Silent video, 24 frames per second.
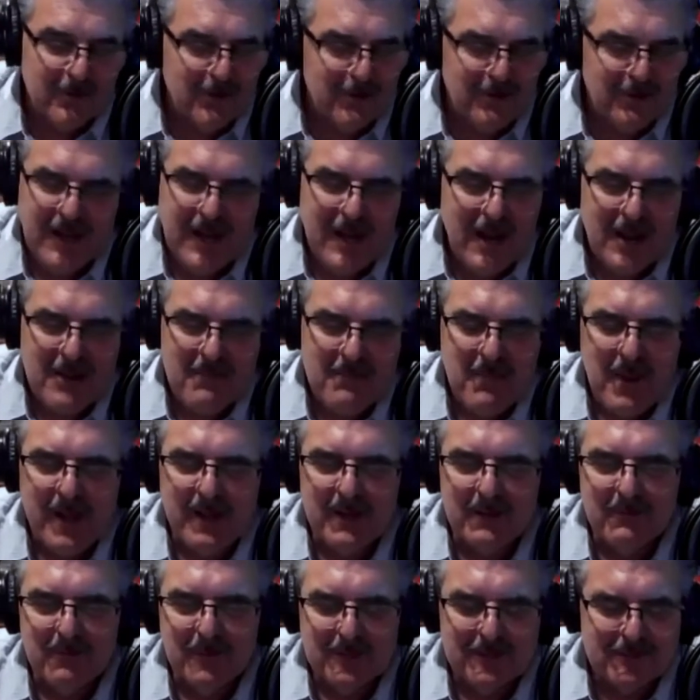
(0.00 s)
the day I met
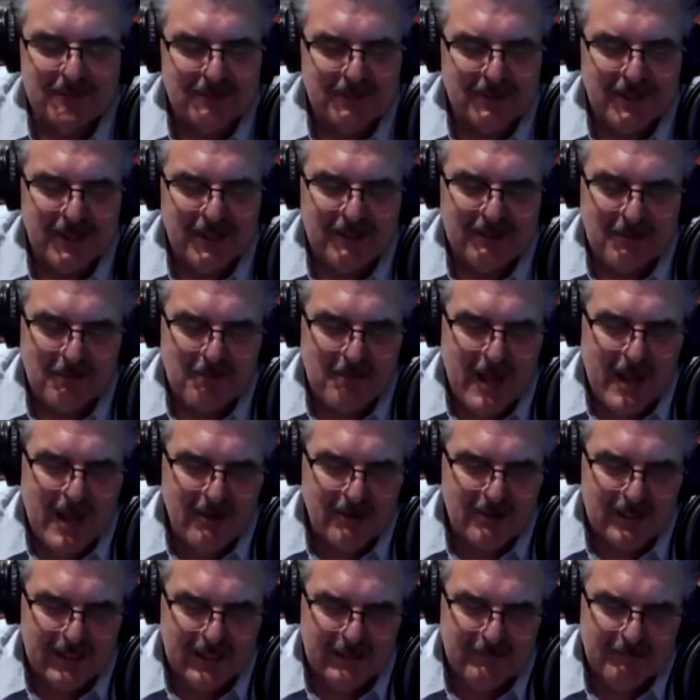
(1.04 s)
him at the
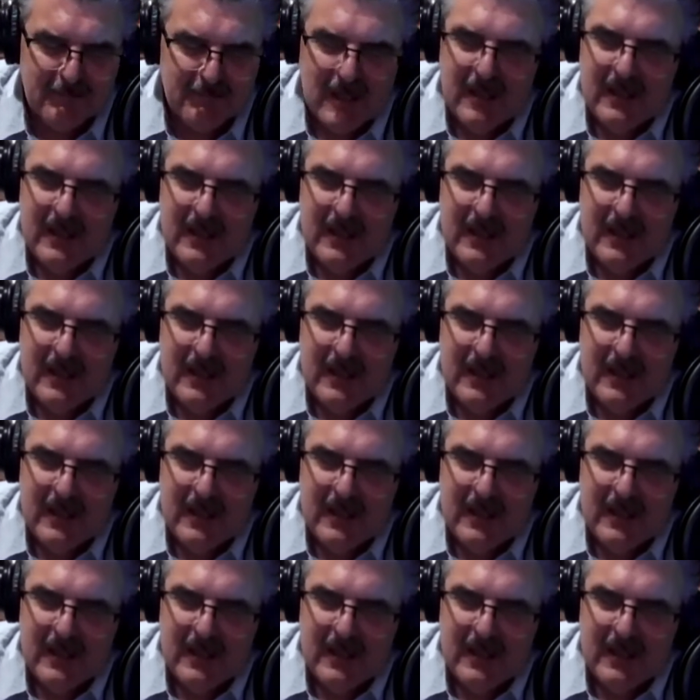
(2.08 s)
balcony.